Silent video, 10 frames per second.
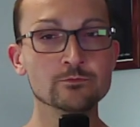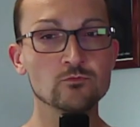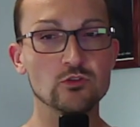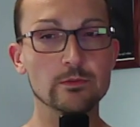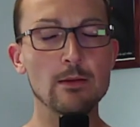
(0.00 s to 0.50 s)

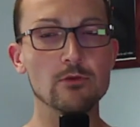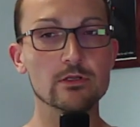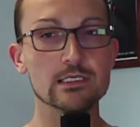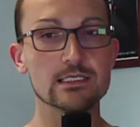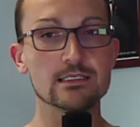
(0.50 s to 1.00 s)

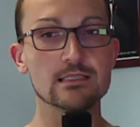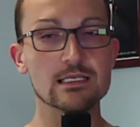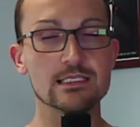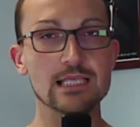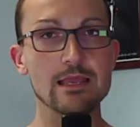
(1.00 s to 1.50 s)
remember, this is the
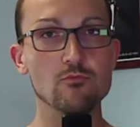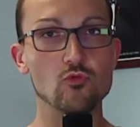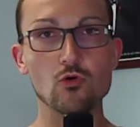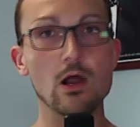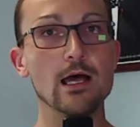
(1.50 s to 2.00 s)
same
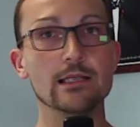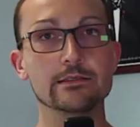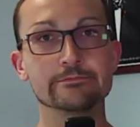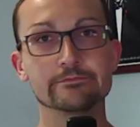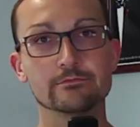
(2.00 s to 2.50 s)
run